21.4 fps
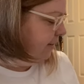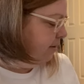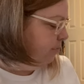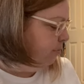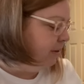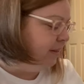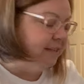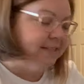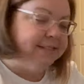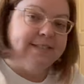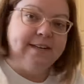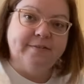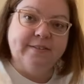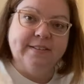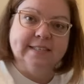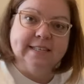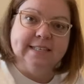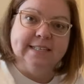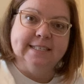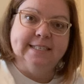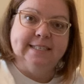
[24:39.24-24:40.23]
But this stuff is
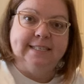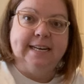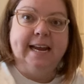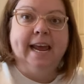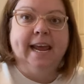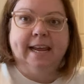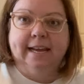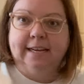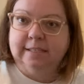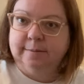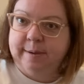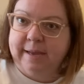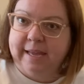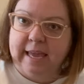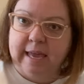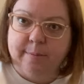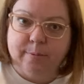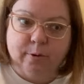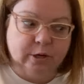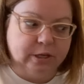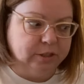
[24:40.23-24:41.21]
going to stay because my
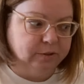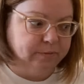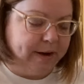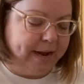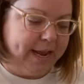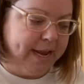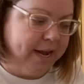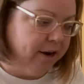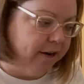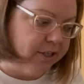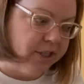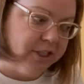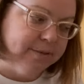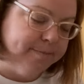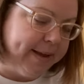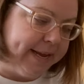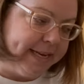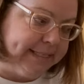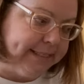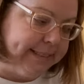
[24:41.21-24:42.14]
keyboard is right here. It just makes